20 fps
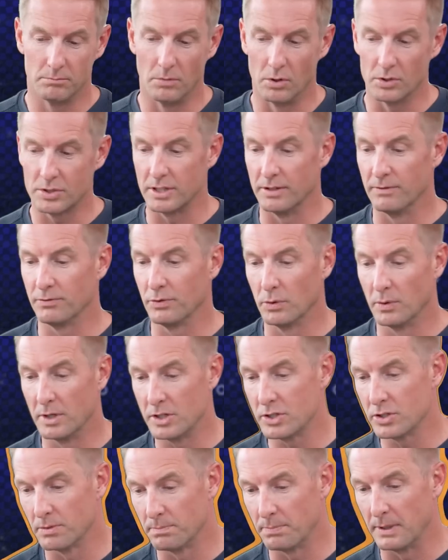Most
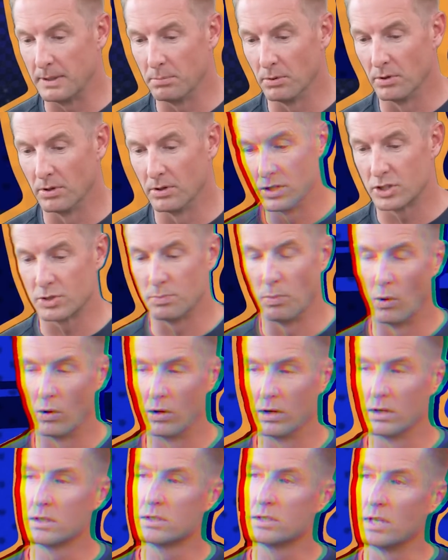influential people in the
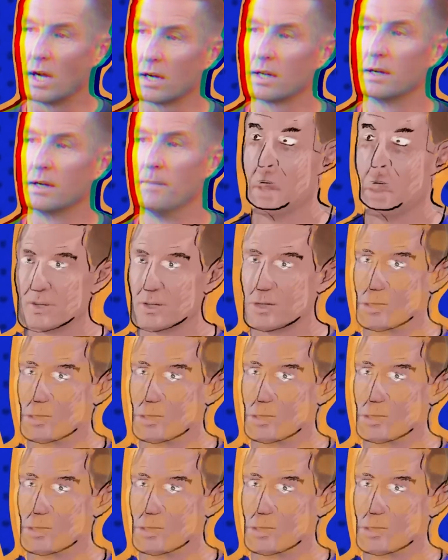sport talking about